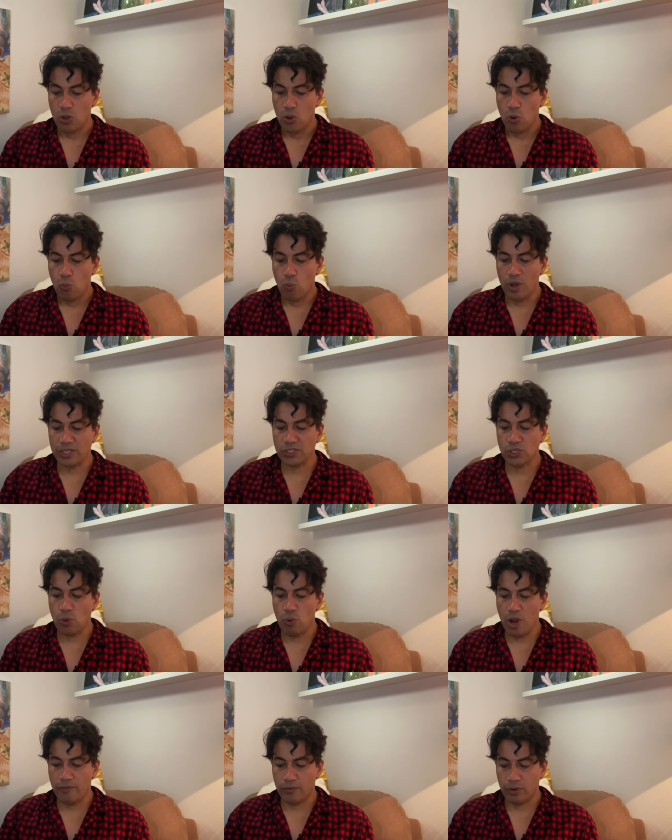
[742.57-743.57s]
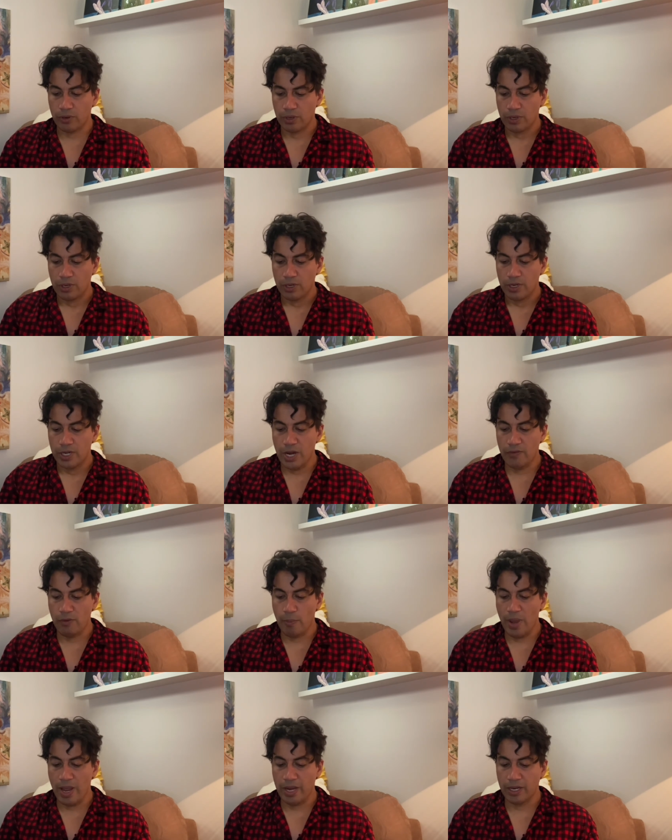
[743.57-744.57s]
whatsoever, never
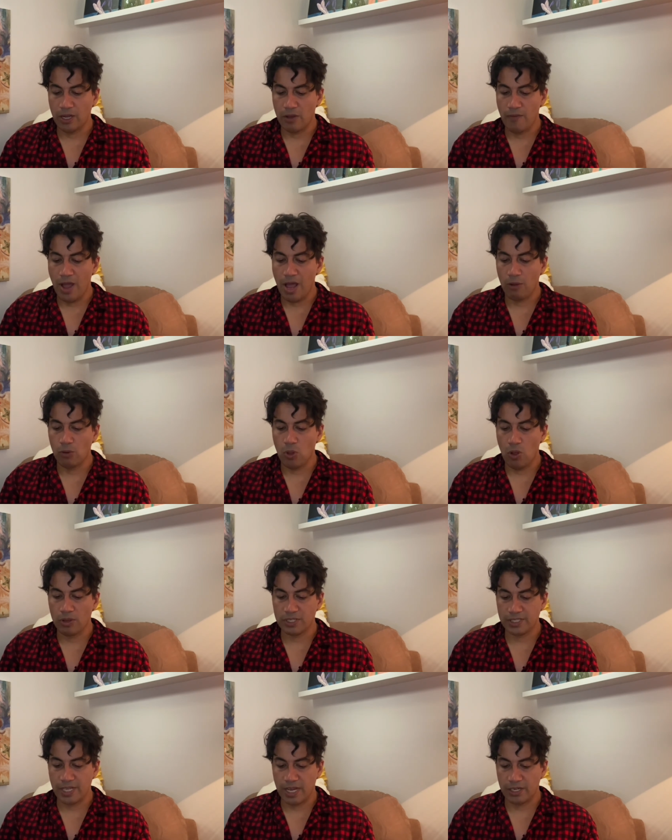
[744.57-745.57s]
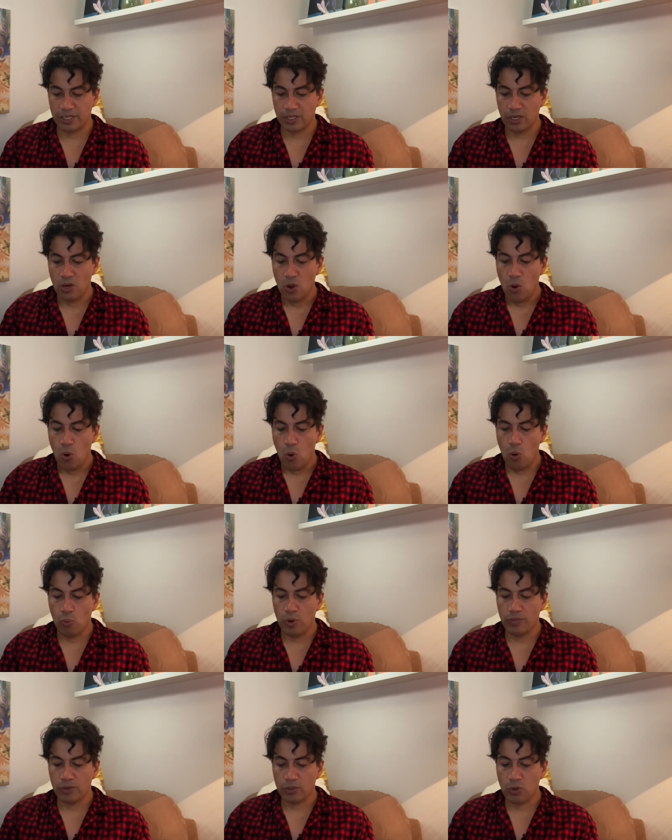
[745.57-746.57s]
mind of how long-standing, or
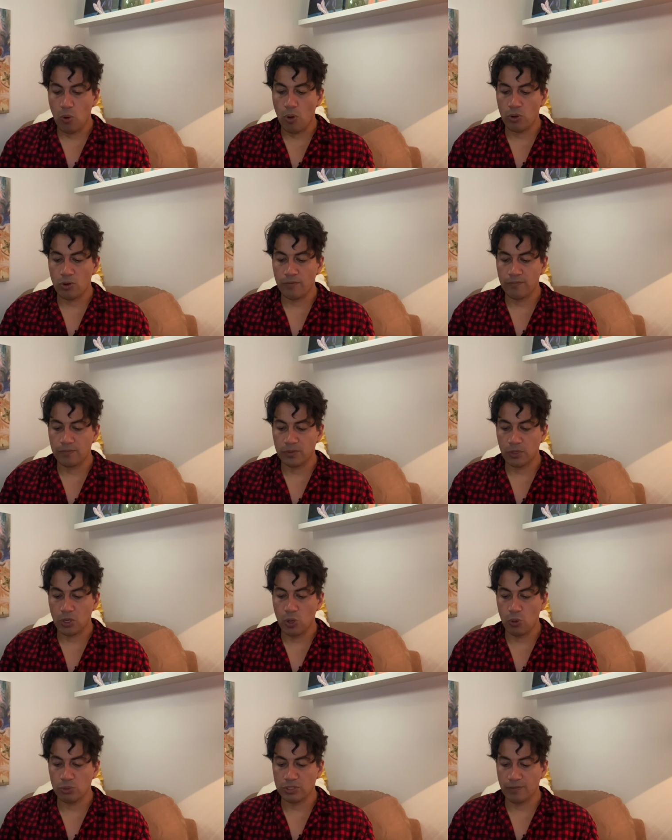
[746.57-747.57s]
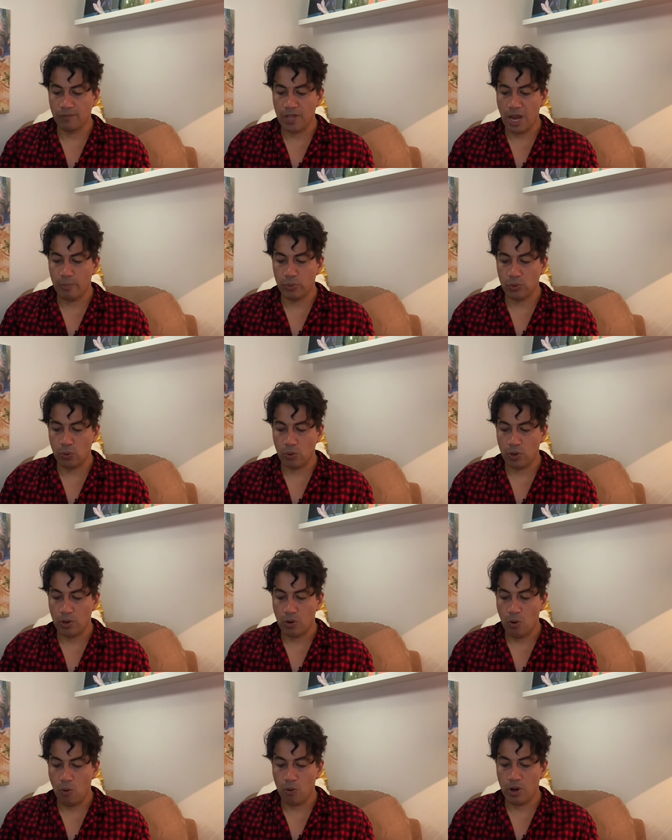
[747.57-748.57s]
whether caught off the coast of Labrador,
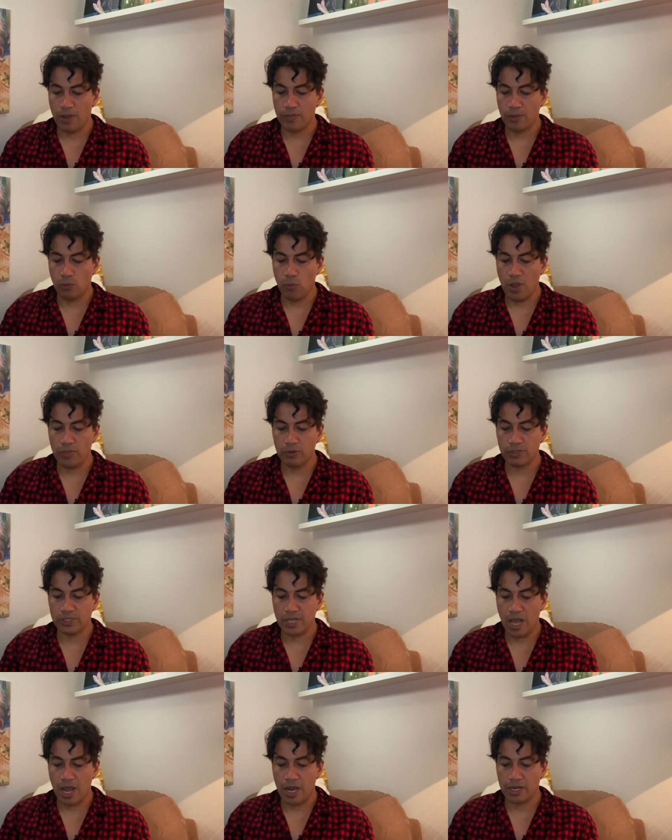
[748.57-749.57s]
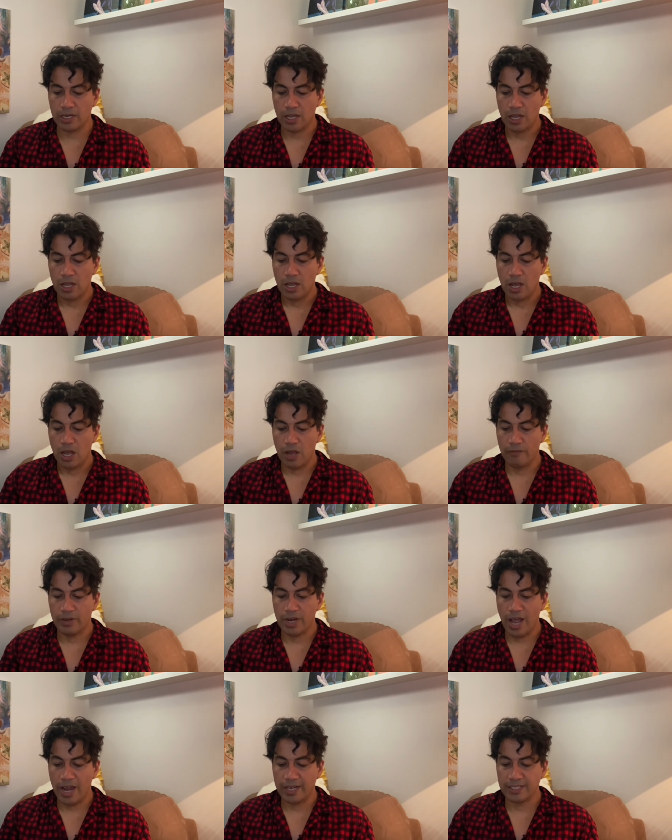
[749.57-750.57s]
or on the weather side of an
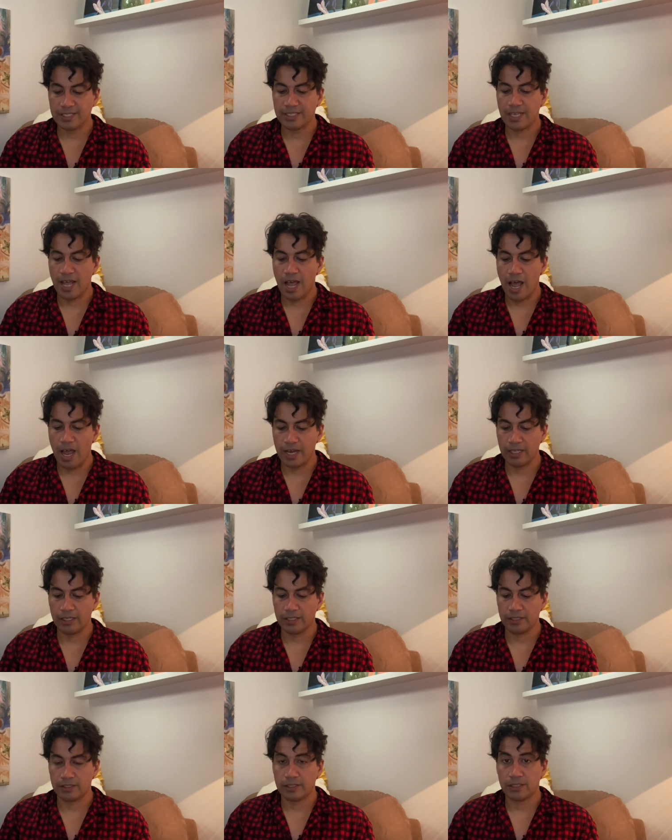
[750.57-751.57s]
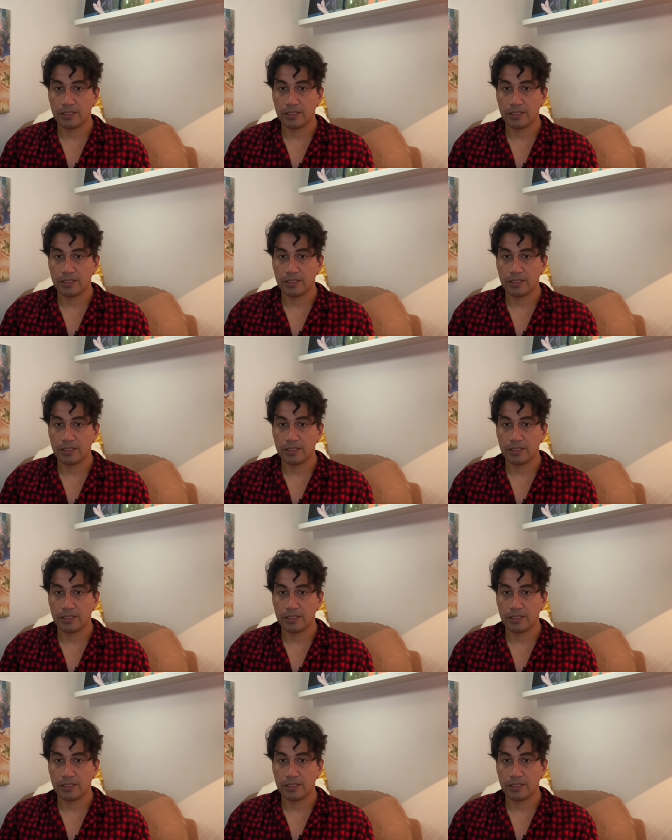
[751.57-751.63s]
ice island.